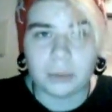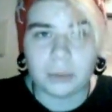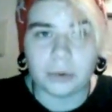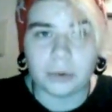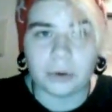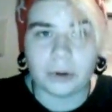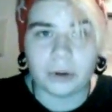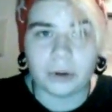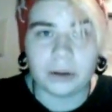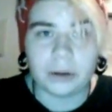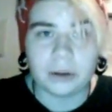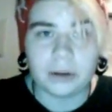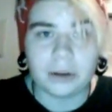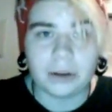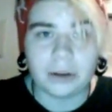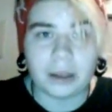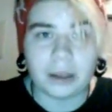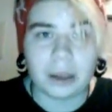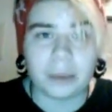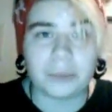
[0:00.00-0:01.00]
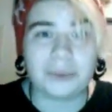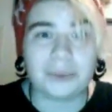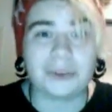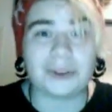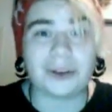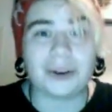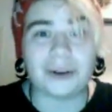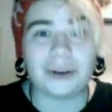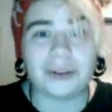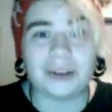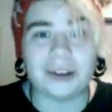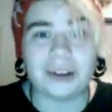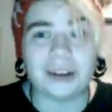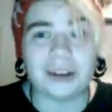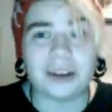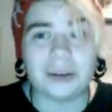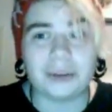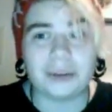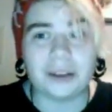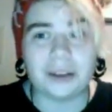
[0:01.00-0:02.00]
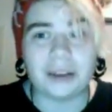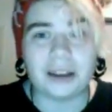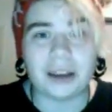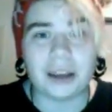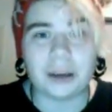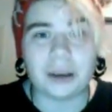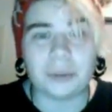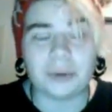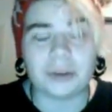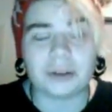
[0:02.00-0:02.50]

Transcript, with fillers: But I'm sorry. I really am.